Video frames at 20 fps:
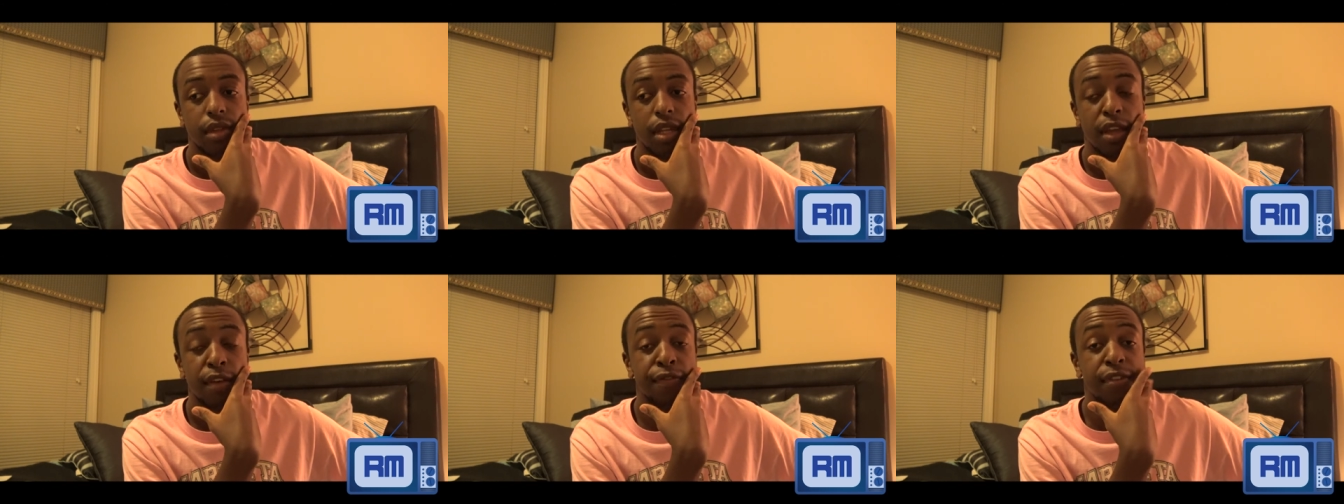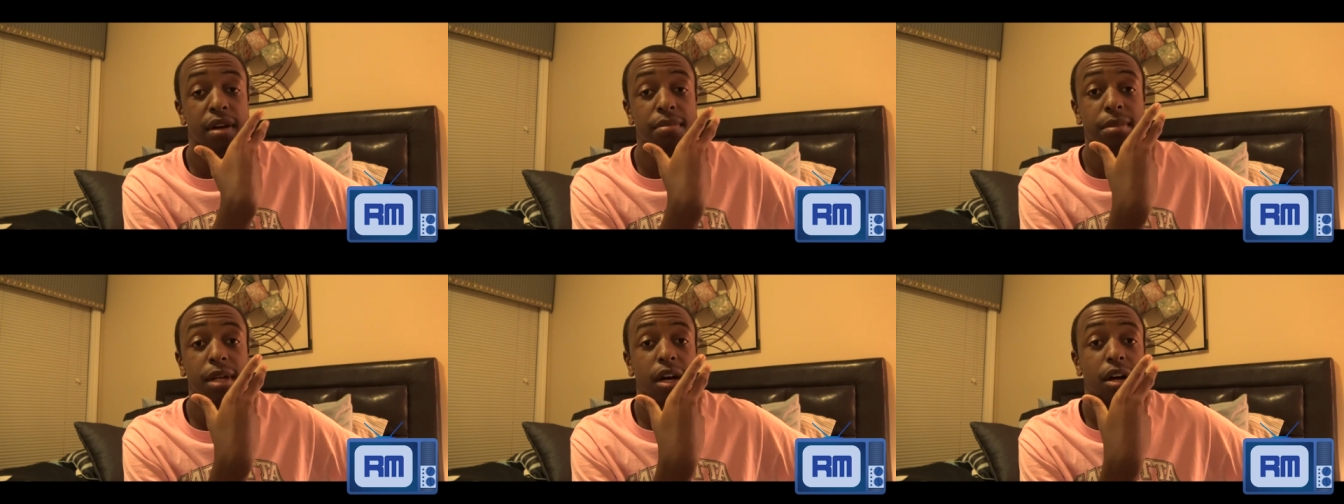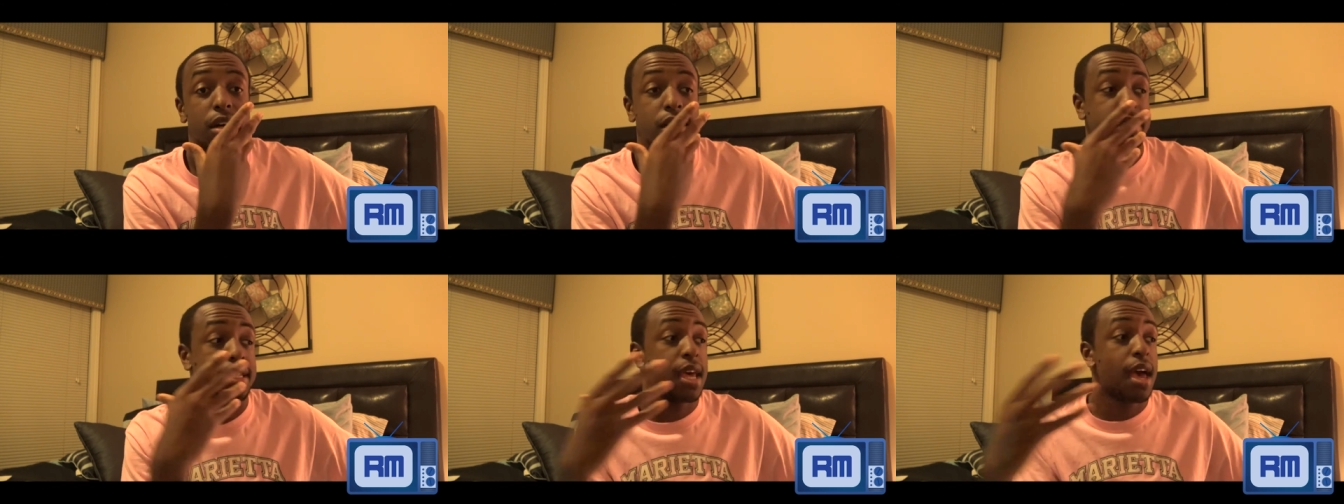If I'm the
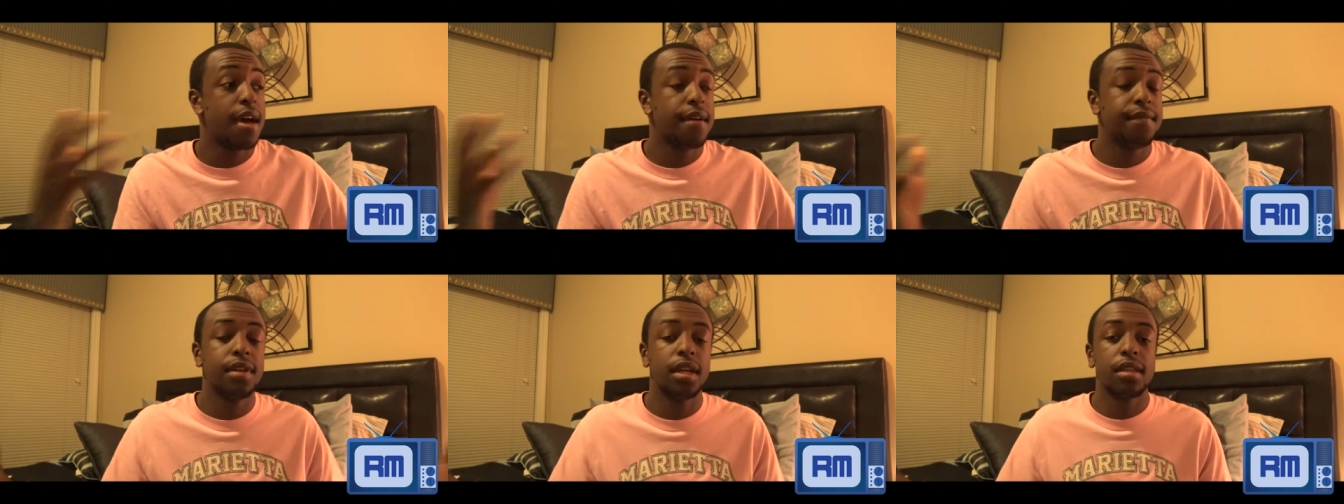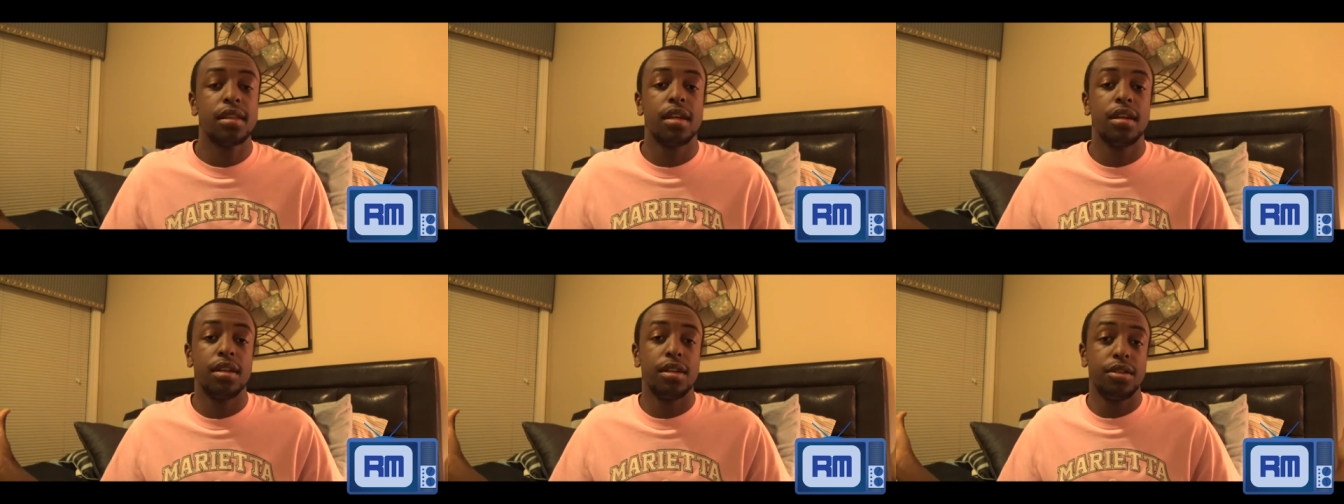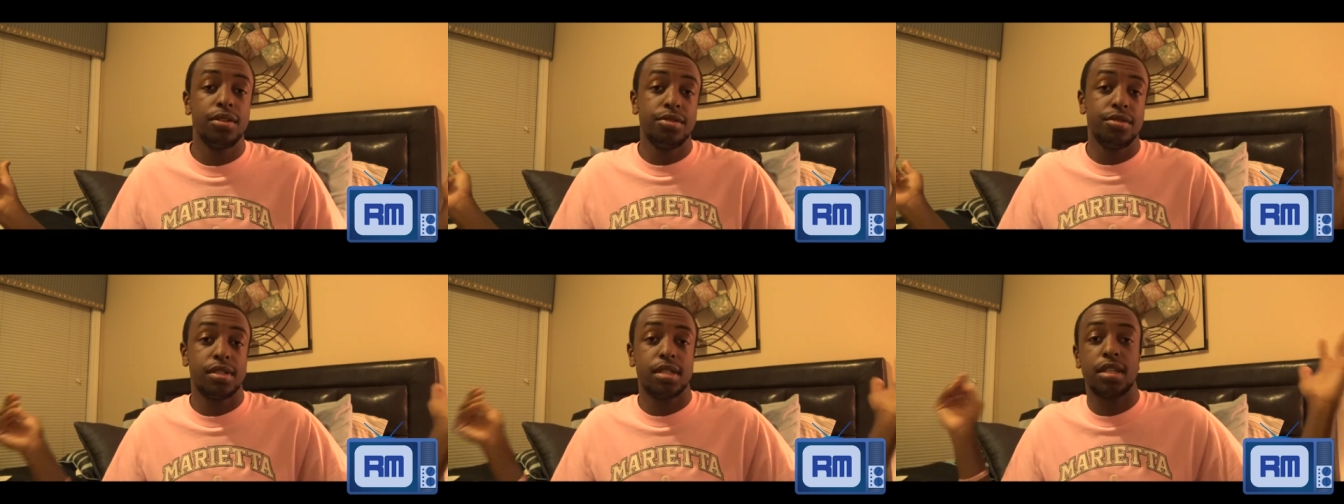Hawks, I have nothing to
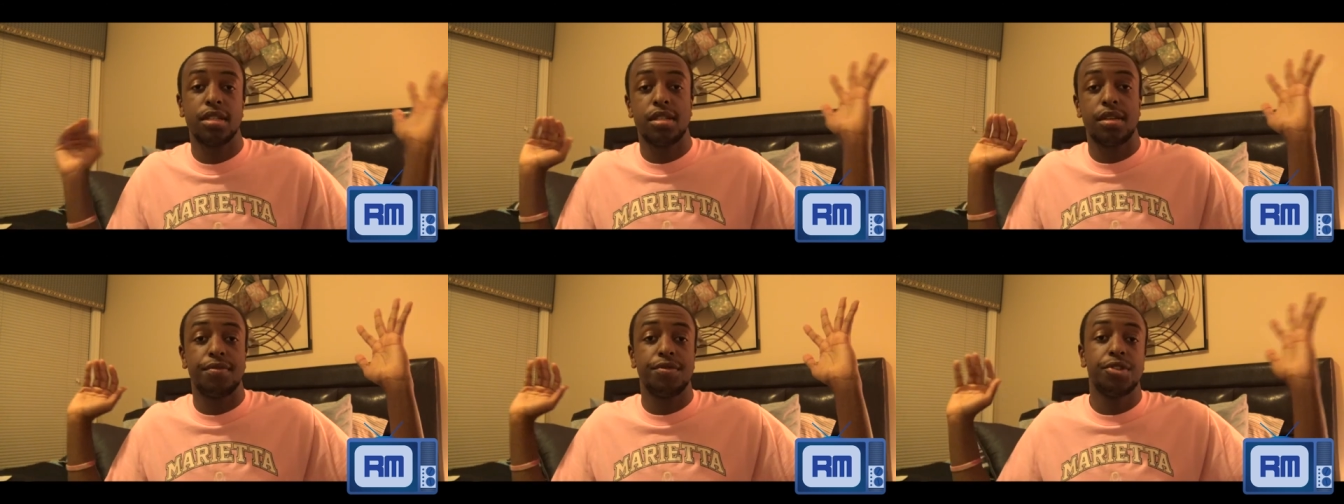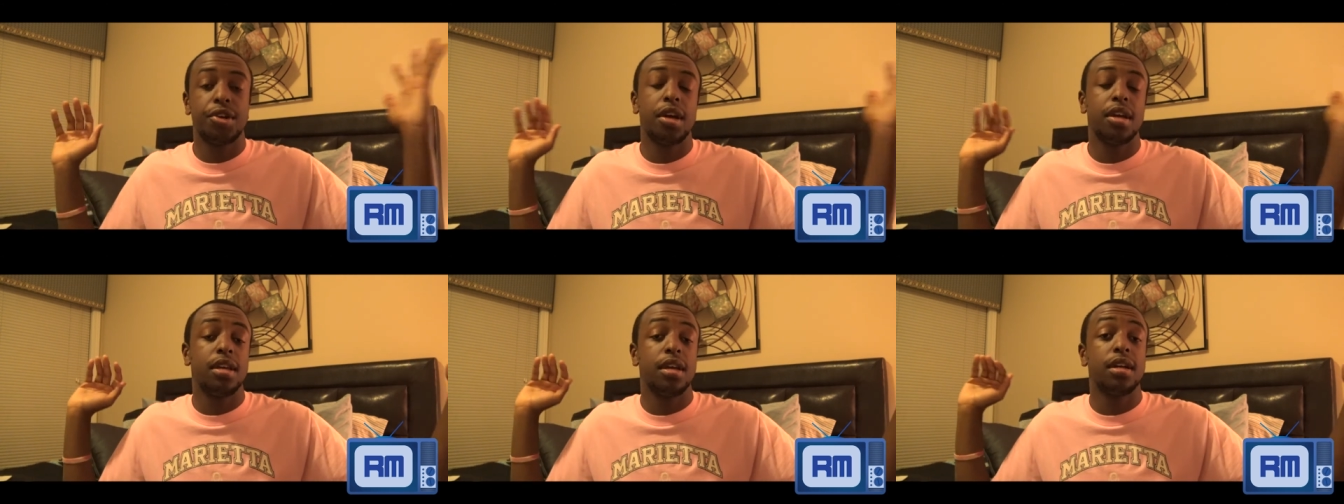lose because if Trae